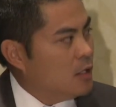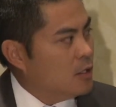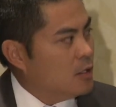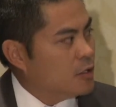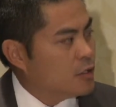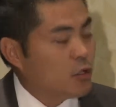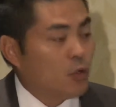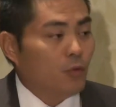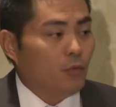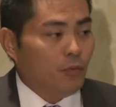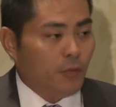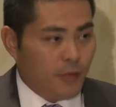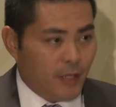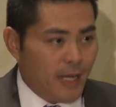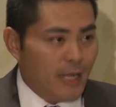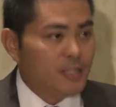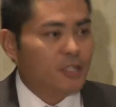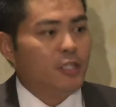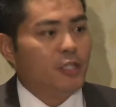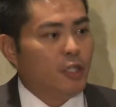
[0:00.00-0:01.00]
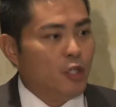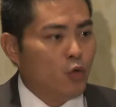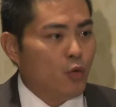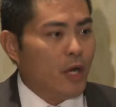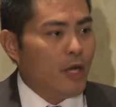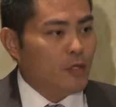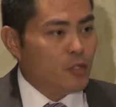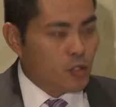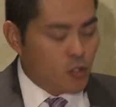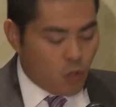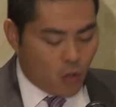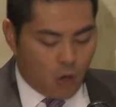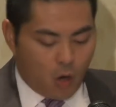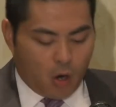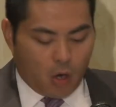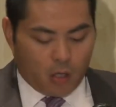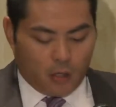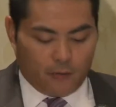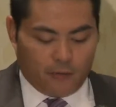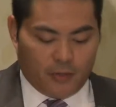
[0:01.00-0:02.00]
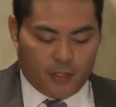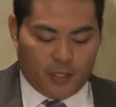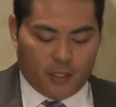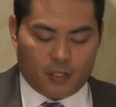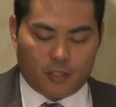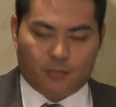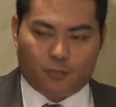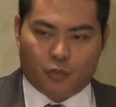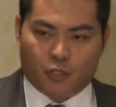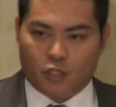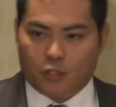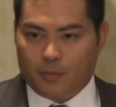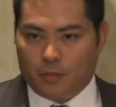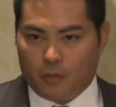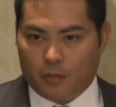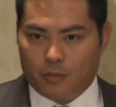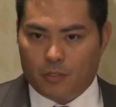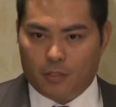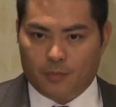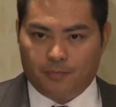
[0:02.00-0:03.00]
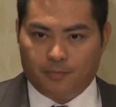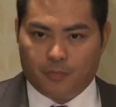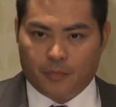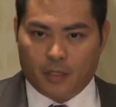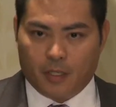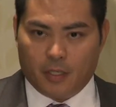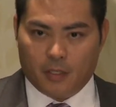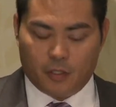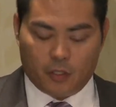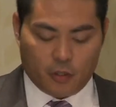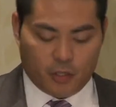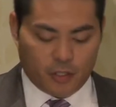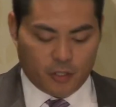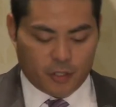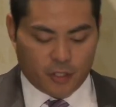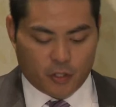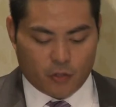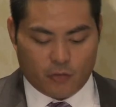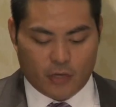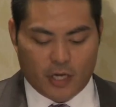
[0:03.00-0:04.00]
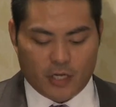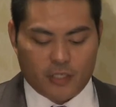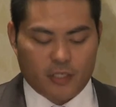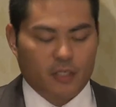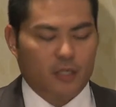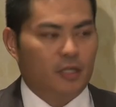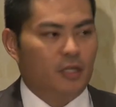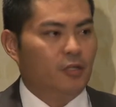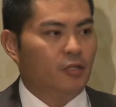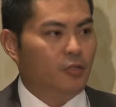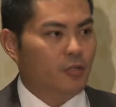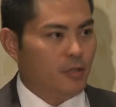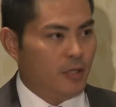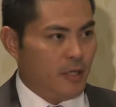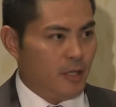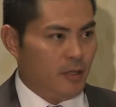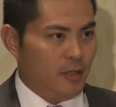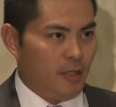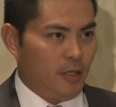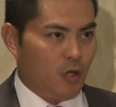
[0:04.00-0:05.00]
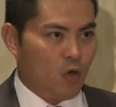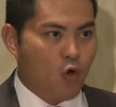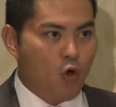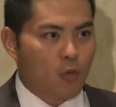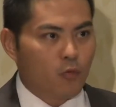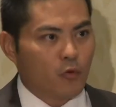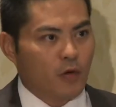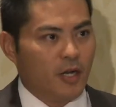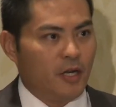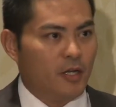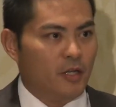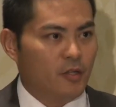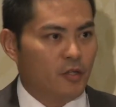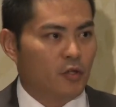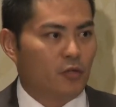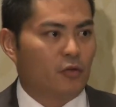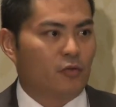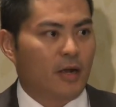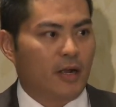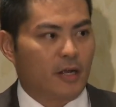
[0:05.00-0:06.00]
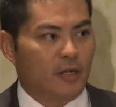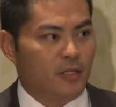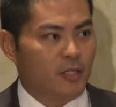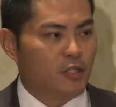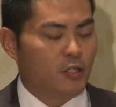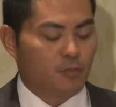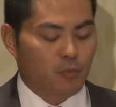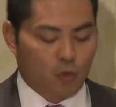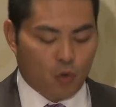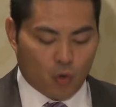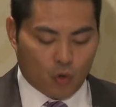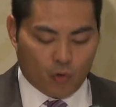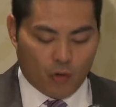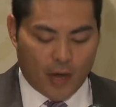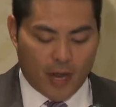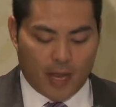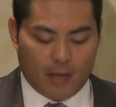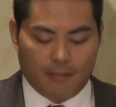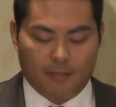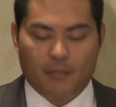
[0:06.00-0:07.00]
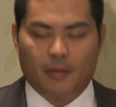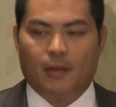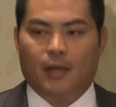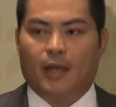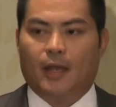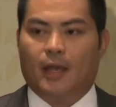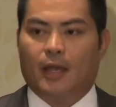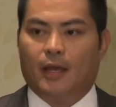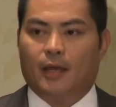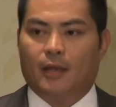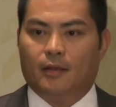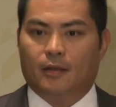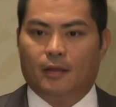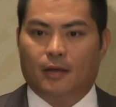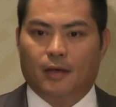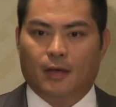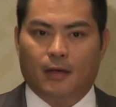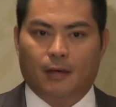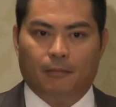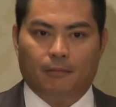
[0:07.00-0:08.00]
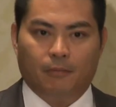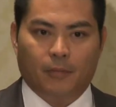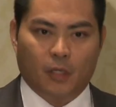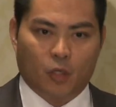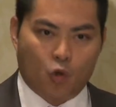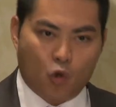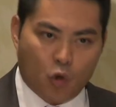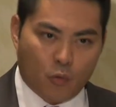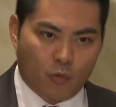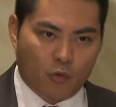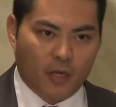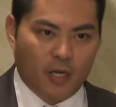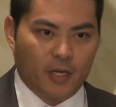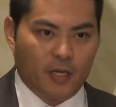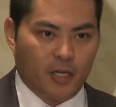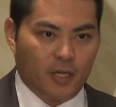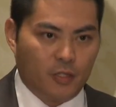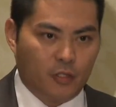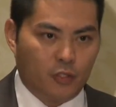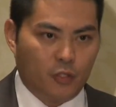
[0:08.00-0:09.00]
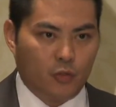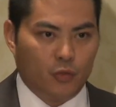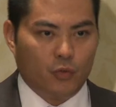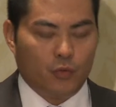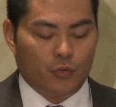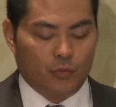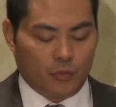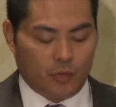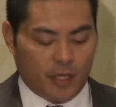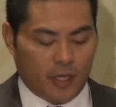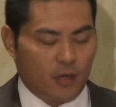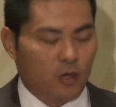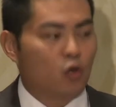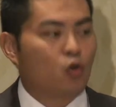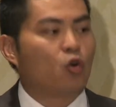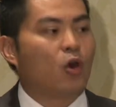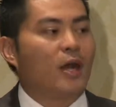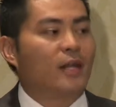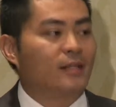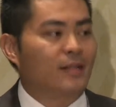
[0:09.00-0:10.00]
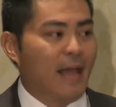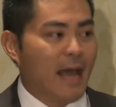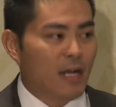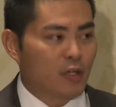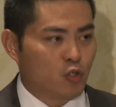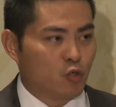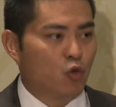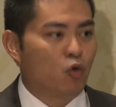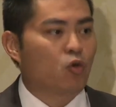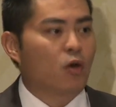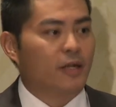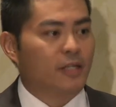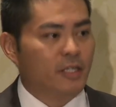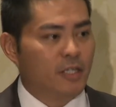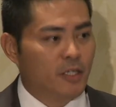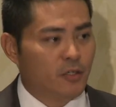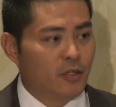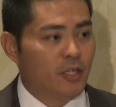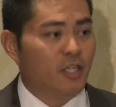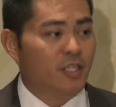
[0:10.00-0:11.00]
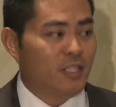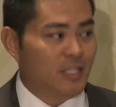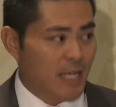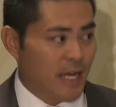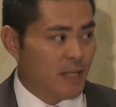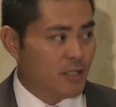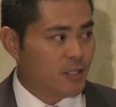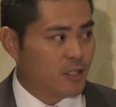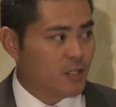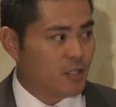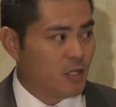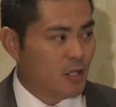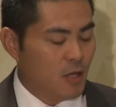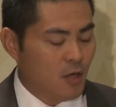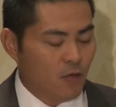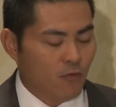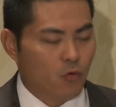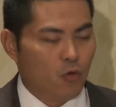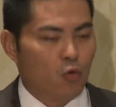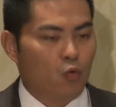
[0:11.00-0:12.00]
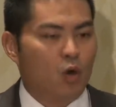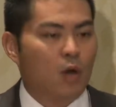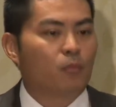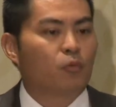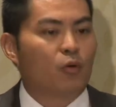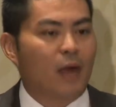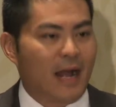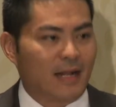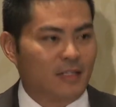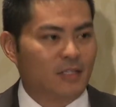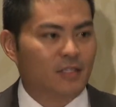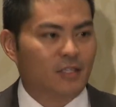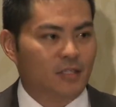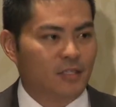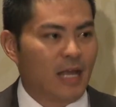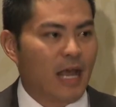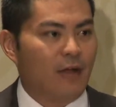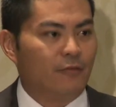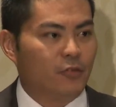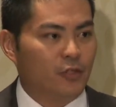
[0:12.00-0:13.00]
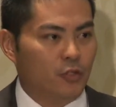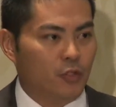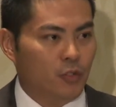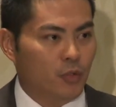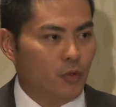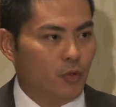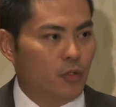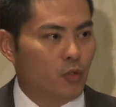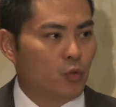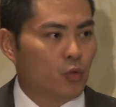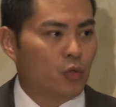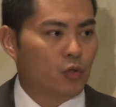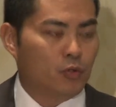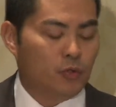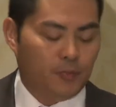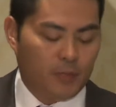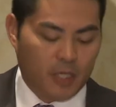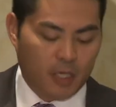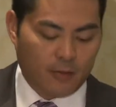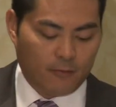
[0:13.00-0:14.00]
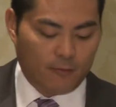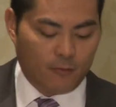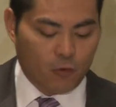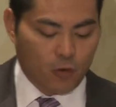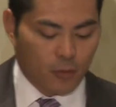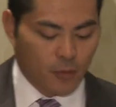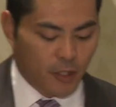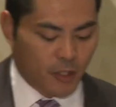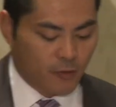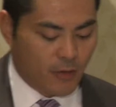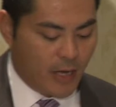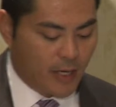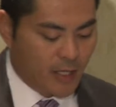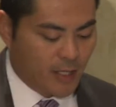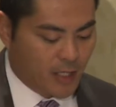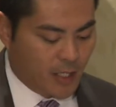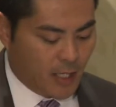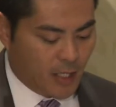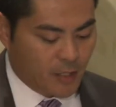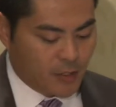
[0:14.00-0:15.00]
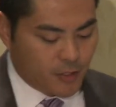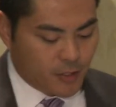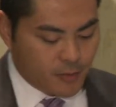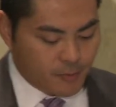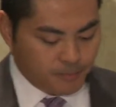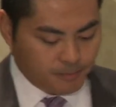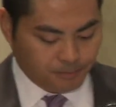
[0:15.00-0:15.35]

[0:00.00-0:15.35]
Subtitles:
So the NCQA took all of these principles into consideration and incorporated into their recognition program and incorporated into their actual criteria sets for what practices have to do in order to become formally recognized.